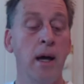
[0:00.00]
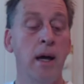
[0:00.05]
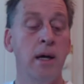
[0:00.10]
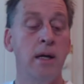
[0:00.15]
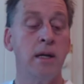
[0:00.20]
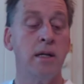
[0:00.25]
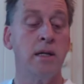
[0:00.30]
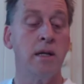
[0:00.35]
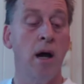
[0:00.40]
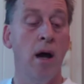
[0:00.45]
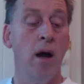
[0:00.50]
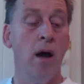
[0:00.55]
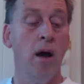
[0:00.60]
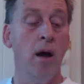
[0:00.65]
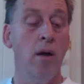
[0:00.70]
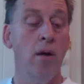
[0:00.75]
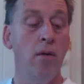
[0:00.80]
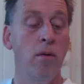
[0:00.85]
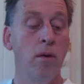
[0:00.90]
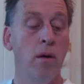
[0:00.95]

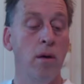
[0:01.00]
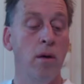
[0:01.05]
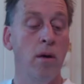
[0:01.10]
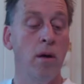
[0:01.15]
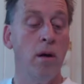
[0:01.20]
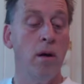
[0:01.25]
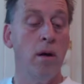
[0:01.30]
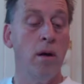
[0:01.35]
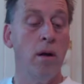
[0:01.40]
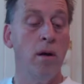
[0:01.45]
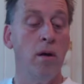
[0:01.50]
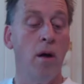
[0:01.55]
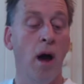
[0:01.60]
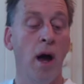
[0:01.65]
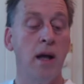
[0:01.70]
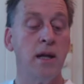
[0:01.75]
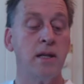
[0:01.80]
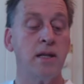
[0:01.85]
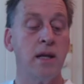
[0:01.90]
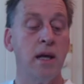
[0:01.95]
so
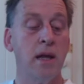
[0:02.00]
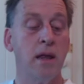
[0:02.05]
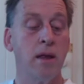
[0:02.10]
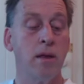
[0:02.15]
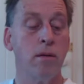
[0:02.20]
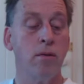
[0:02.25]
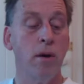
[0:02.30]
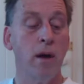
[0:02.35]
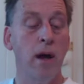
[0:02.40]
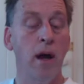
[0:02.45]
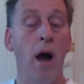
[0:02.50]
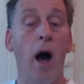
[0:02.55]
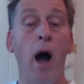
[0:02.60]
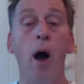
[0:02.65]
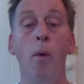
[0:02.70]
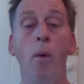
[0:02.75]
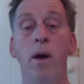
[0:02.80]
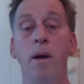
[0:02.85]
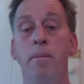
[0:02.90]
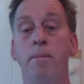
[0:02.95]
knight c3, I
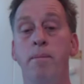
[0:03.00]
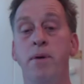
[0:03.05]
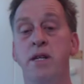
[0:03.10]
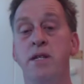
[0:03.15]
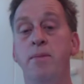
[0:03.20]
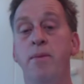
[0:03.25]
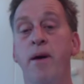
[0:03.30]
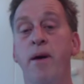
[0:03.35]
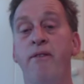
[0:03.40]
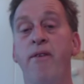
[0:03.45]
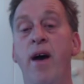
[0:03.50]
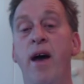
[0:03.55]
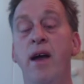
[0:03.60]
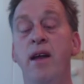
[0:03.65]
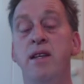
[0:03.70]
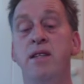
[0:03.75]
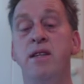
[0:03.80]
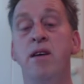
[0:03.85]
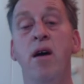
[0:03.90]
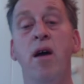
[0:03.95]
went bishop
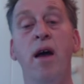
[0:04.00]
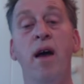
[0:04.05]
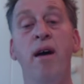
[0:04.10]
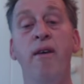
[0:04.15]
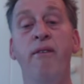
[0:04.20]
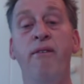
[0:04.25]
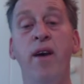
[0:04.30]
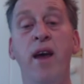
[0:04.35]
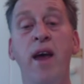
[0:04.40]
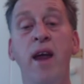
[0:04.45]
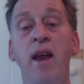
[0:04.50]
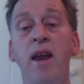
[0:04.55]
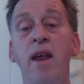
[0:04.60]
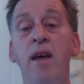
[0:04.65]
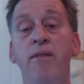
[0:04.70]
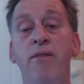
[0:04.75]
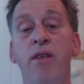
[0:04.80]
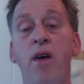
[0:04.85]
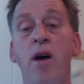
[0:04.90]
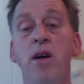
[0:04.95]
f8. So if any
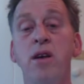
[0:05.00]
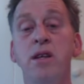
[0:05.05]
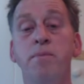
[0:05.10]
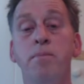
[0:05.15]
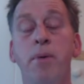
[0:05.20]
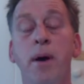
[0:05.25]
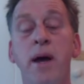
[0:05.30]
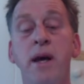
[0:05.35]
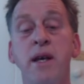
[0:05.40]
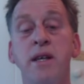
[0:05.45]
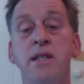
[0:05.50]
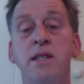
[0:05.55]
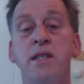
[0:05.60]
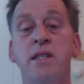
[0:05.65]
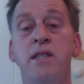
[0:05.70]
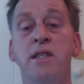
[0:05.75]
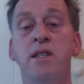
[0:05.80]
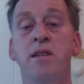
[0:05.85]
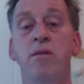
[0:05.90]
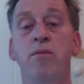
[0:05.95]
of those
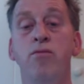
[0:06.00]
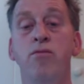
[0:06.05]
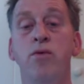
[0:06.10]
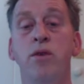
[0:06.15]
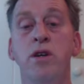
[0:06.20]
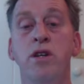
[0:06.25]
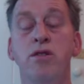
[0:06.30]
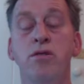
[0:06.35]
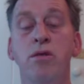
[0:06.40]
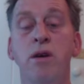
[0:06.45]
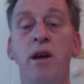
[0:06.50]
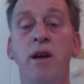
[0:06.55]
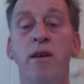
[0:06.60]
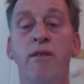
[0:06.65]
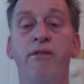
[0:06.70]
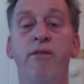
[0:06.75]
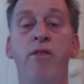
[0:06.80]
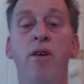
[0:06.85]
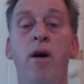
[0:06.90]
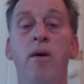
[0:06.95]
pieces retreat
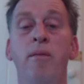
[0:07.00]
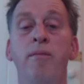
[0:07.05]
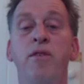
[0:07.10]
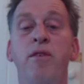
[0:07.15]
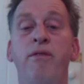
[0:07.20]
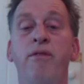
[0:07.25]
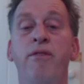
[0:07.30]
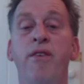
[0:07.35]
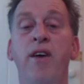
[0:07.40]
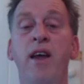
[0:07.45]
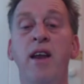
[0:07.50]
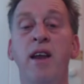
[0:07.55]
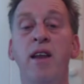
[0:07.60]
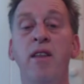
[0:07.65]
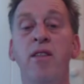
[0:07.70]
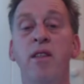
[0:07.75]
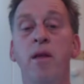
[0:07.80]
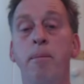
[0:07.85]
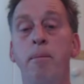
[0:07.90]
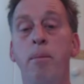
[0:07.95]
from
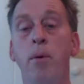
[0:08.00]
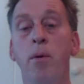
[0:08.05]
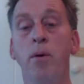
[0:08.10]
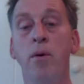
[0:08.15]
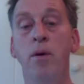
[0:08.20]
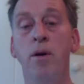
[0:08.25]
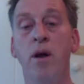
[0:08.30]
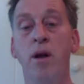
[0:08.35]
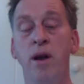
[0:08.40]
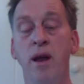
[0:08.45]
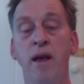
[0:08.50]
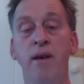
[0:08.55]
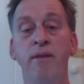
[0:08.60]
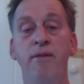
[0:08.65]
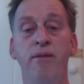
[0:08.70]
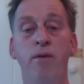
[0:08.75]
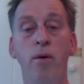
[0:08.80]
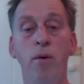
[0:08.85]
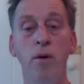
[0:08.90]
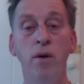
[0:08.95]
defending the pawn on
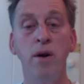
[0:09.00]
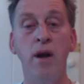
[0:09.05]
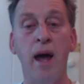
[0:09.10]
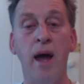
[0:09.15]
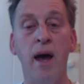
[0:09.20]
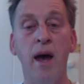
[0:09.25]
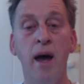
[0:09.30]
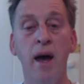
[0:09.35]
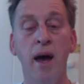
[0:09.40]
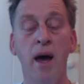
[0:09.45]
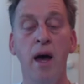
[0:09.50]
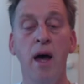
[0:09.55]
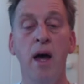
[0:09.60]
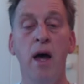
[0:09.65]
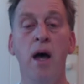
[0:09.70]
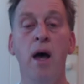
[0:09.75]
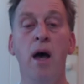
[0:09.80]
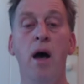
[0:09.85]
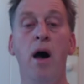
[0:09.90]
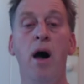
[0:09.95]
e4 now,
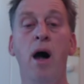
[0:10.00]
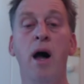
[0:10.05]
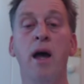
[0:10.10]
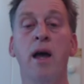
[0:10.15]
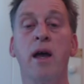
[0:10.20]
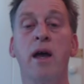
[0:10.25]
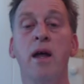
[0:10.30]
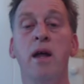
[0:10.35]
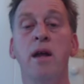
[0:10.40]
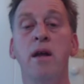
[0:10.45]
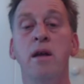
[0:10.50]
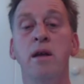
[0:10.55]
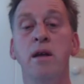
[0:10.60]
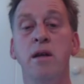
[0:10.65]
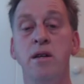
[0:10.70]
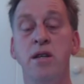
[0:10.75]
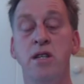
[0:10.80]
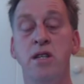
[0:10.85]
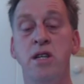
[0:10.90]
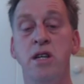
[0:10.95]
I can
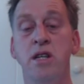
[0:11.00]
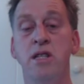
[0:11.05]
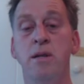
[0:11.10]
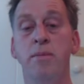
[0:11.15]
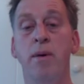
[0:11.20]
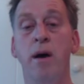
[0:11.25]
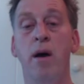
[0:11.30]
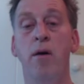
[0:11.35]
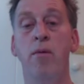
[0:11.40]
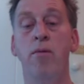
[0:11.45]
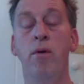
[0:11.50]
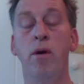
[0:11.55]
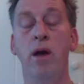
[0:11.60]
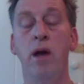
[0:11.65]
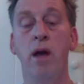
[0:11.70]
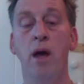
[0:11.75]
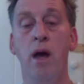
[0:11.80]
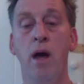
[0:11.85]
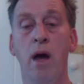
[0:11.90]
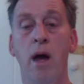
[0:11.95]
just about
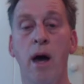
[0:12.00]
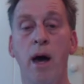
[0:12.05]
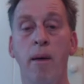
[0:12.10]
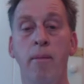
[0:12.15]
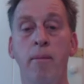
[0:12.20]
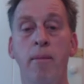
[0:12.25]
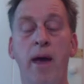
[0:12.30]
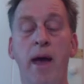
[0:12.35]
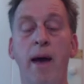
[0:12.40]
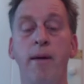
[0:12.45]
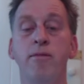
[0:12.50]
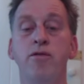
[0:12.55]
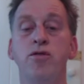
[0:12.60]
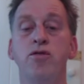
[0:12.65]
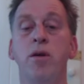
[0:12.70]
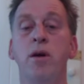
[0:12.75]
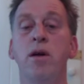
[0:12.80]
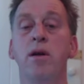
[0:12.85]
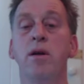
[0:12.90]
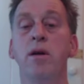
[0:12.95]
capture
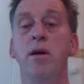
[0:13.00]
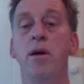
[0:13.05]
it